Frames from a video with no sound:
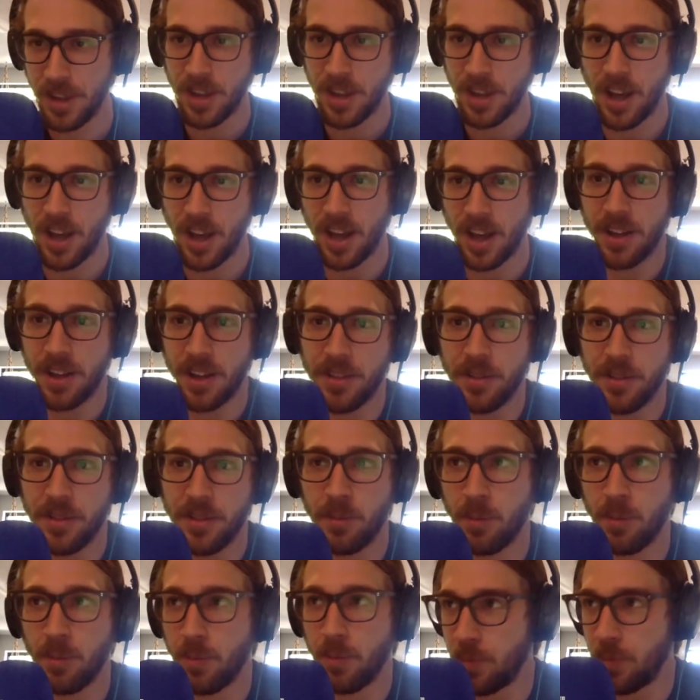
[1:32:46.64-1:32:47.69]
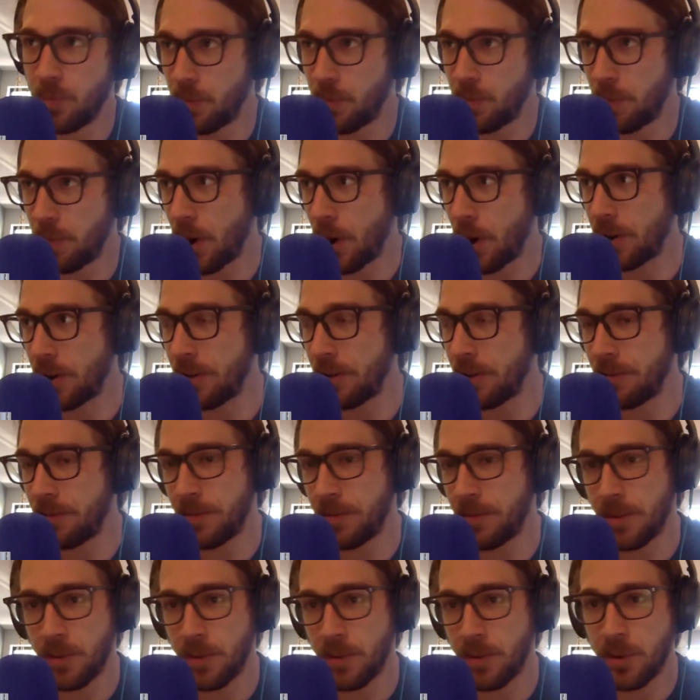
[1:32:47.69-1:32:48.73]
part of
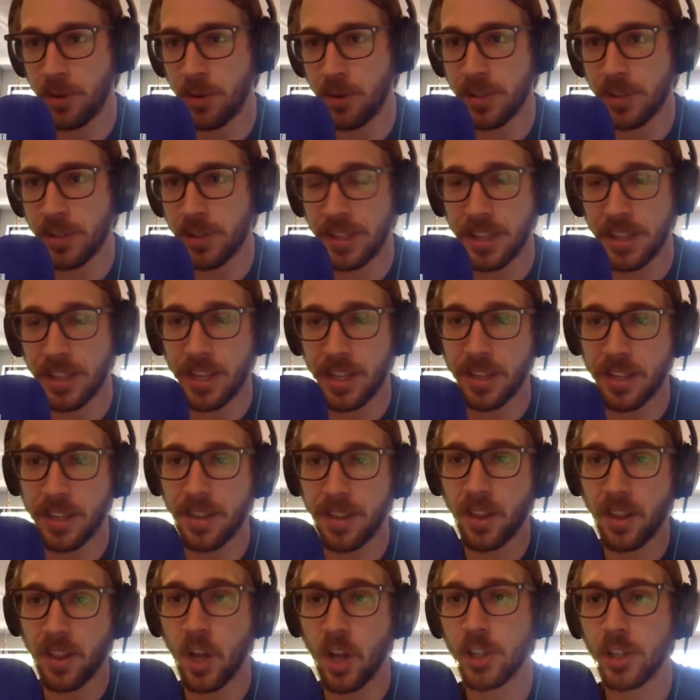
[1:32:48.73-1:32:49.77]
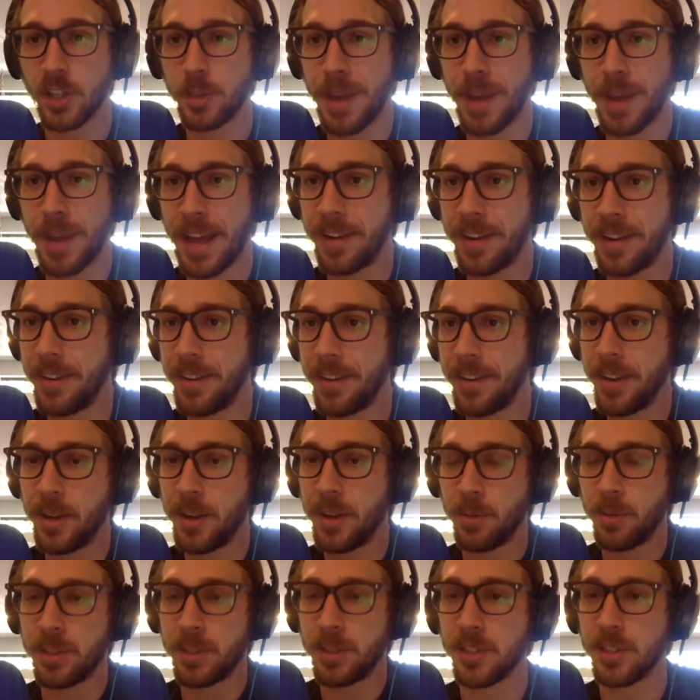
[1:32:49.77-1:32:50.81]
using the launch pad,
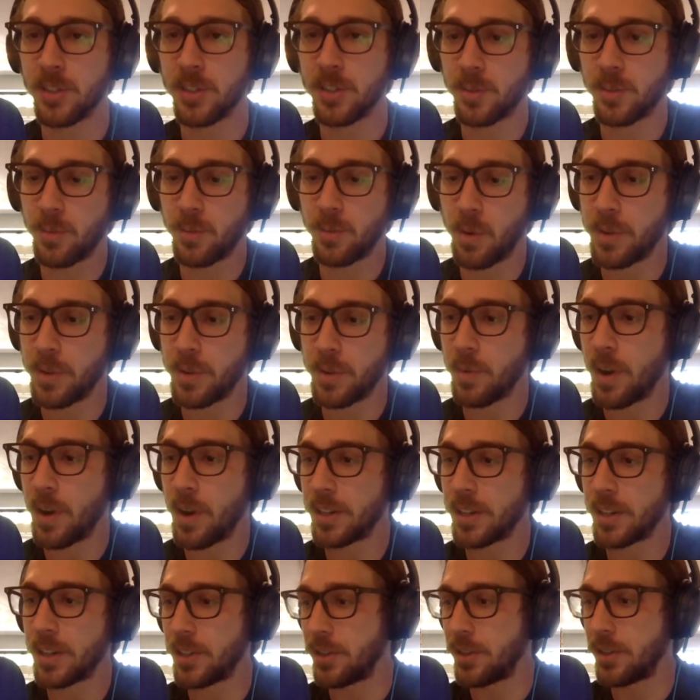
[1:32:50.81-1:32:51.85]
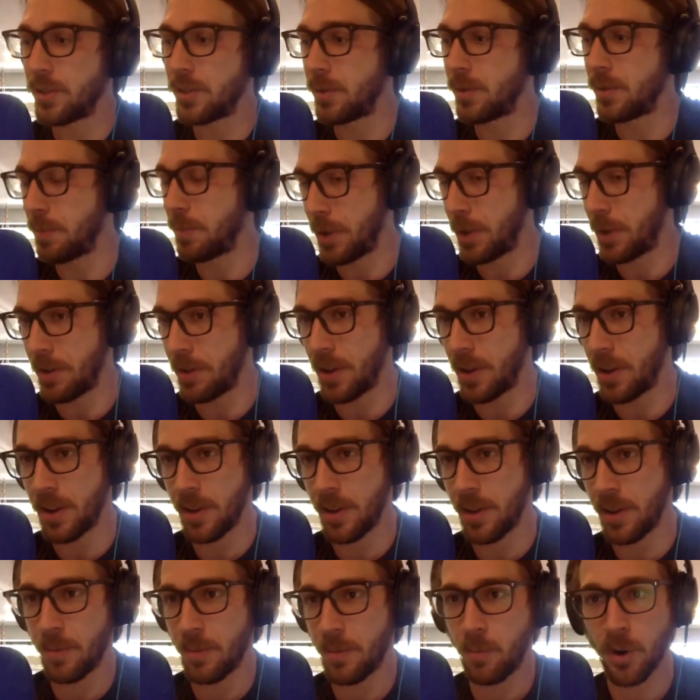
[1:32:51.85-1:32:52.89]
which is what we want to be
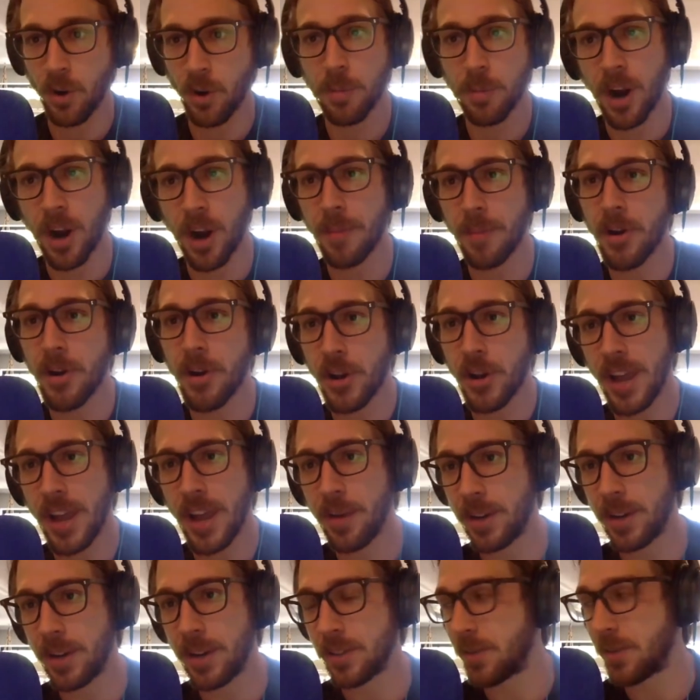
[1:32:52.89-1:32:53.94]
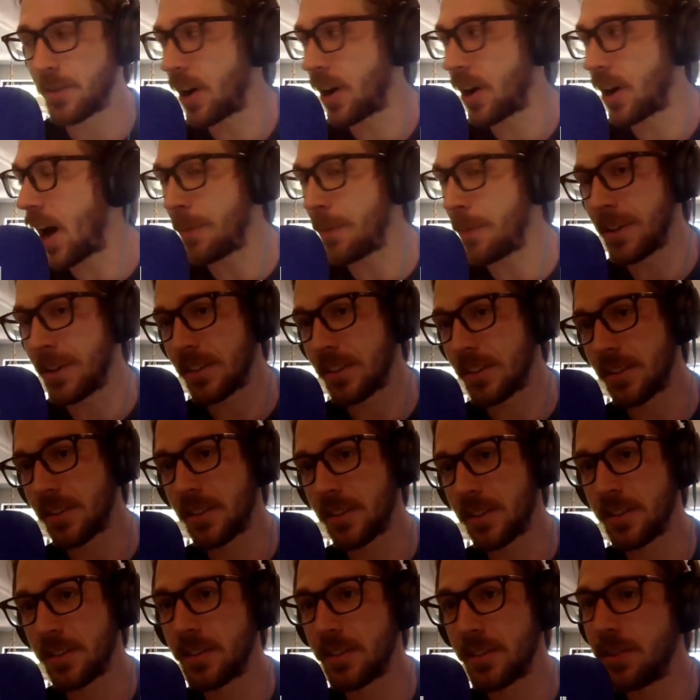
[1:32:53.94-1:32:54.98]
one of the primary gateways for
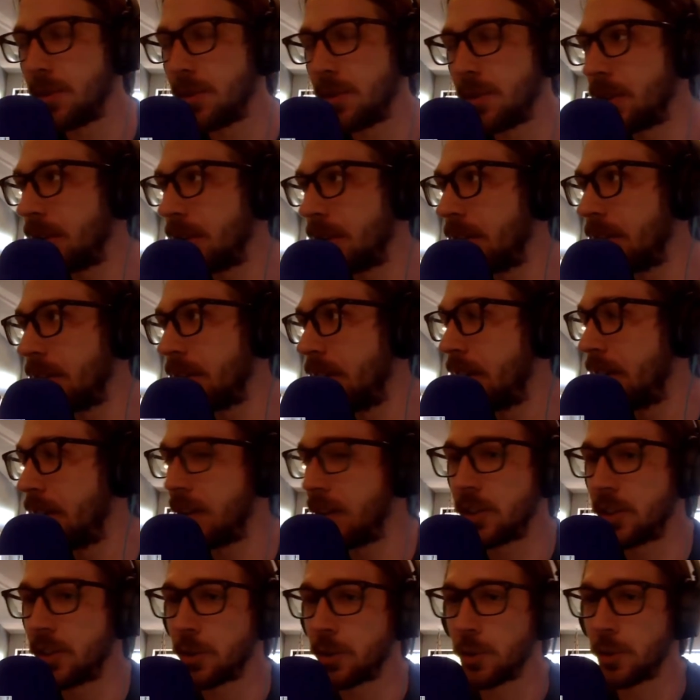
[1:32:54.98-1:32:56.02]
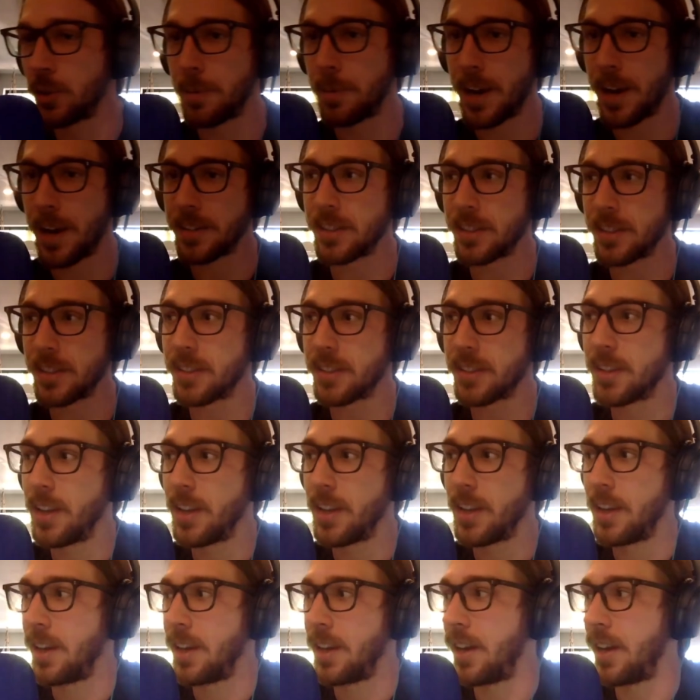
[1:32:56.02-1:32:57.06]
hobbyists to do their initial deposits.
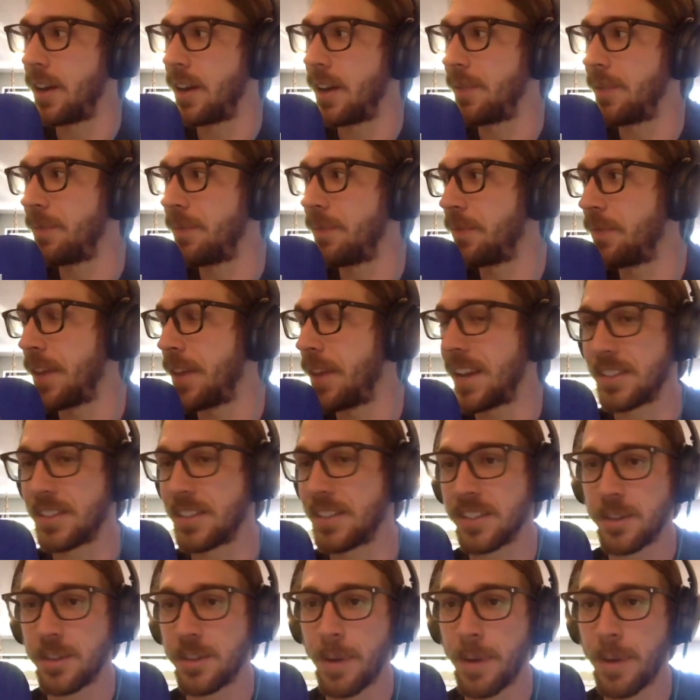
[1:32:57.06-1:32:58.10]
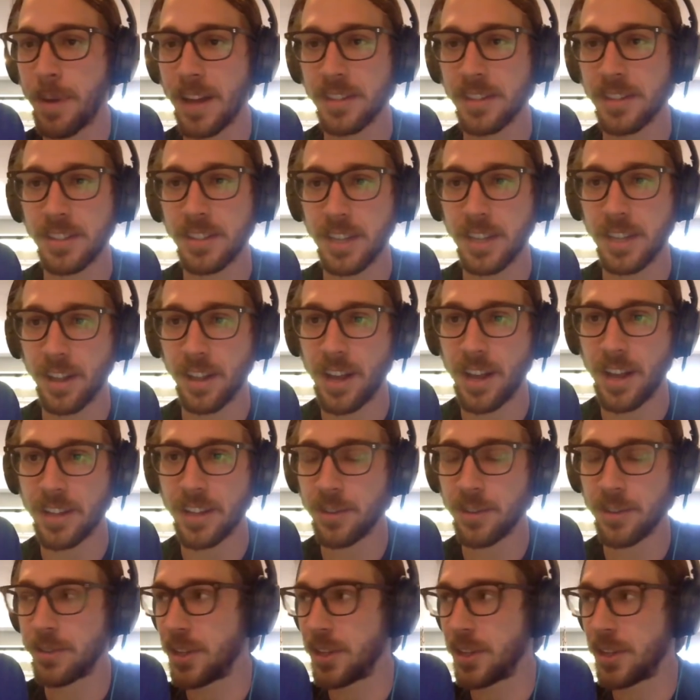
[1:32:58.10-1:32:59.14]
It has this deposit CLI
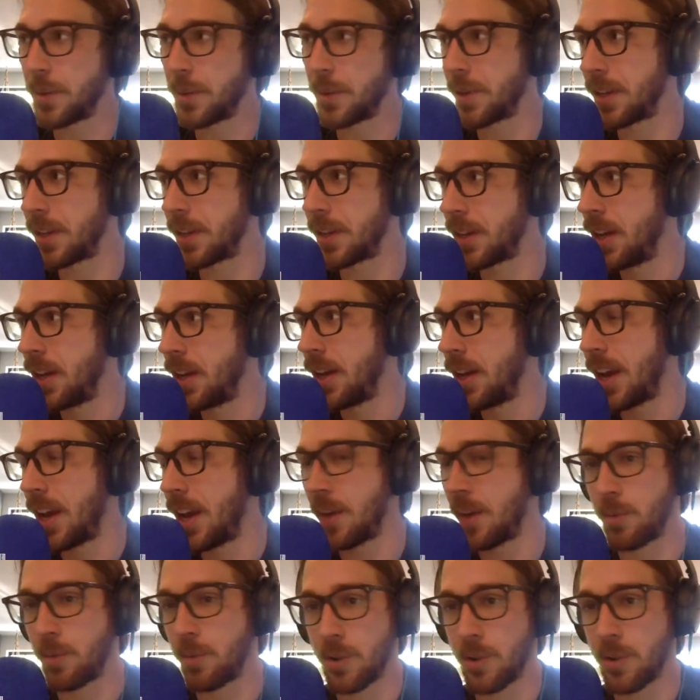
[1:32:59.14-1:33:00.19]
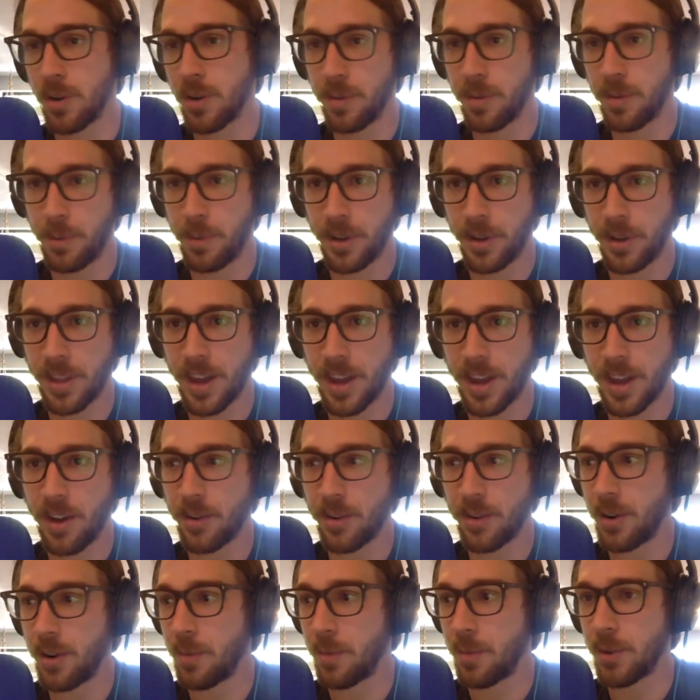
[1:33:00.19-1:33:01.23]
associated with it, and we're putting that
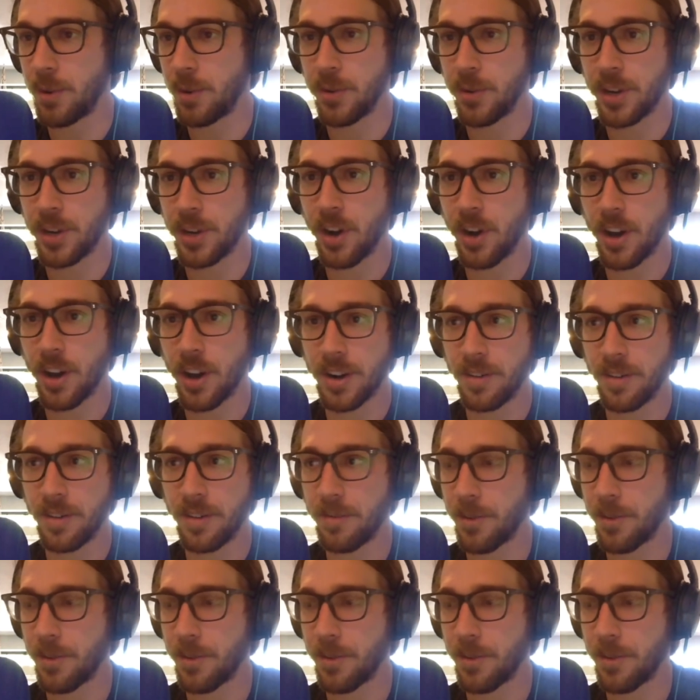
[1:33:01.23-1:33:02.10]
out, and we're doing an audit